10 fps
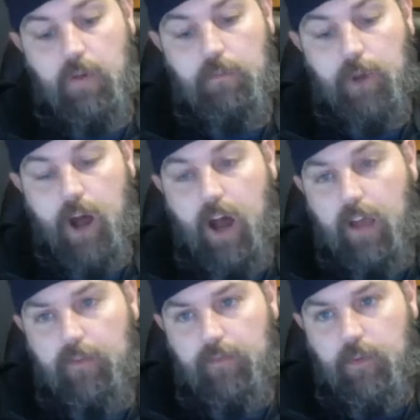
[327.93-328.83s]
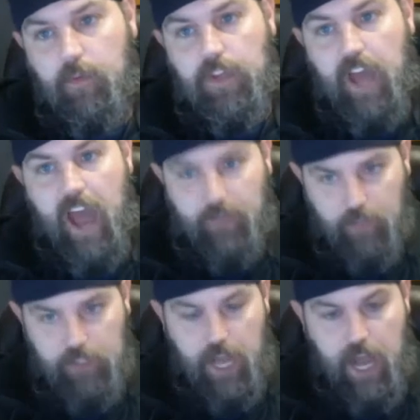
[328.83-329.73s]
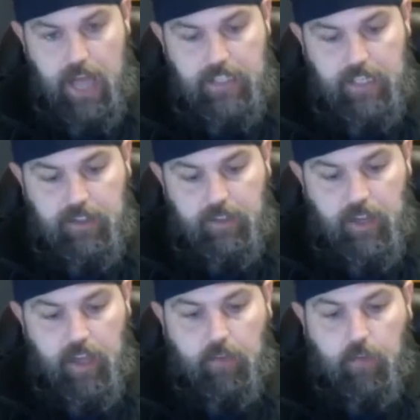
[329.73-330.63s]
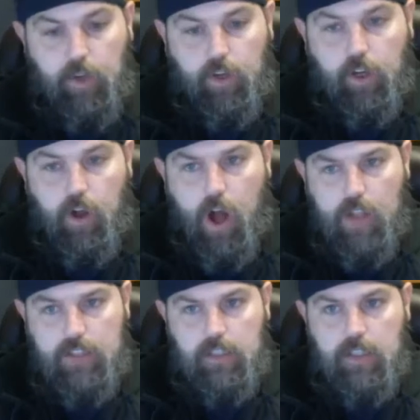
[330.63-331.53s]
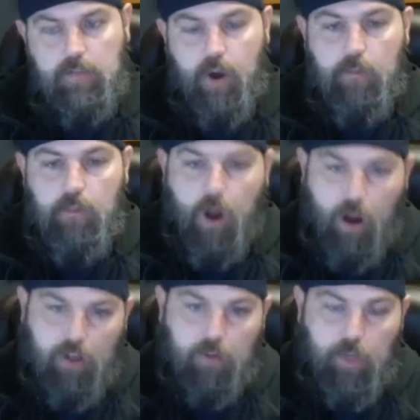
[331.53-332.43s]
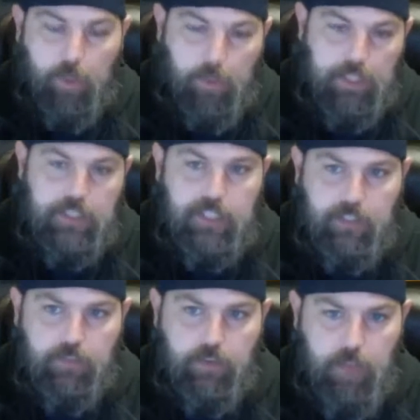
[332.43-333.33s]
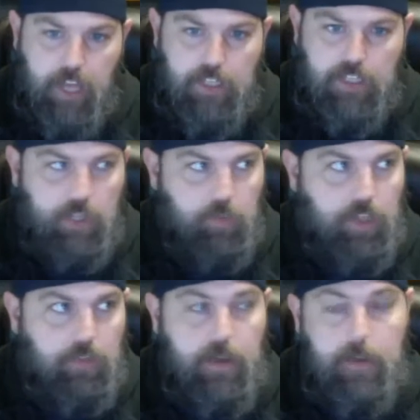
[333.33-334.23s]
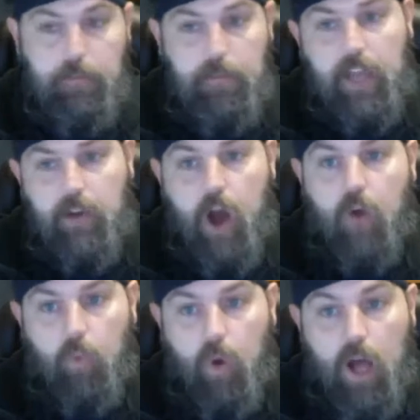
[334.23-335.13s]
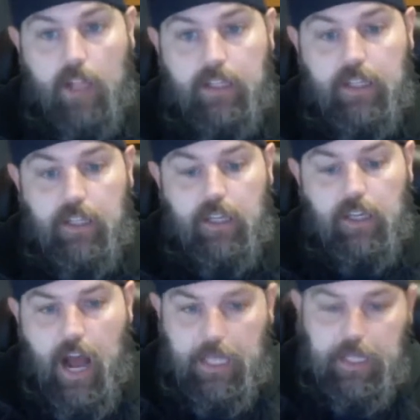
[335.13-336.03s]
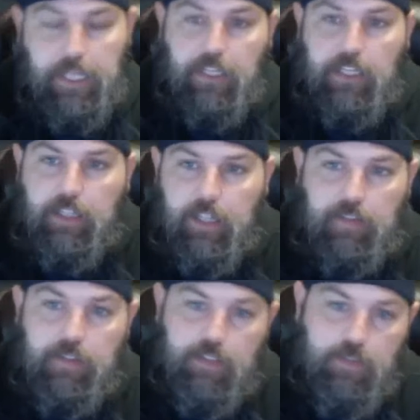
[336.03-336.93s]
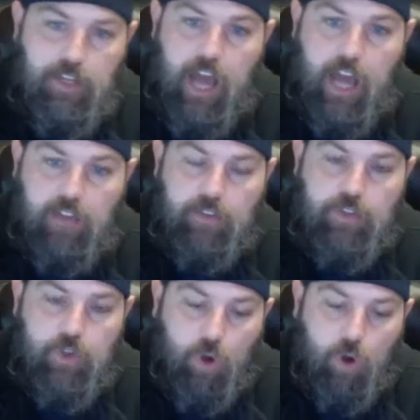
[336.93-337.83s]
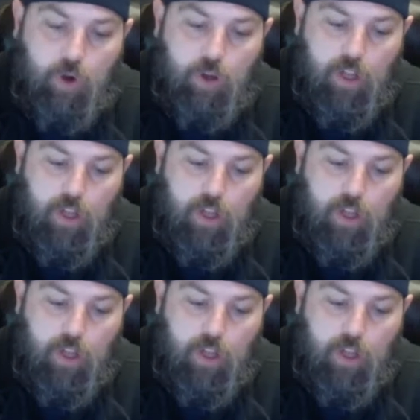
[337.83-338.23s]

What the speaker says: but with advertising, if we are constantly bombarded with this information that we may not want, I think it can get to be out of control.